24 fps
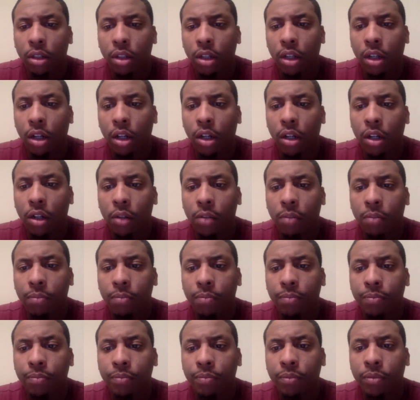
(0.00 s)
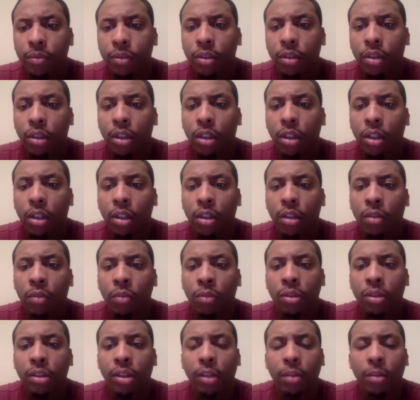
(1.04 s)
Um,
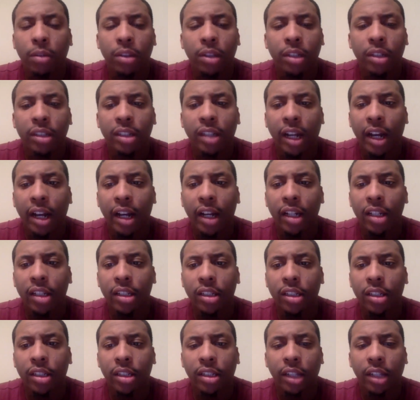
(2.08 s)
what's up with the Giants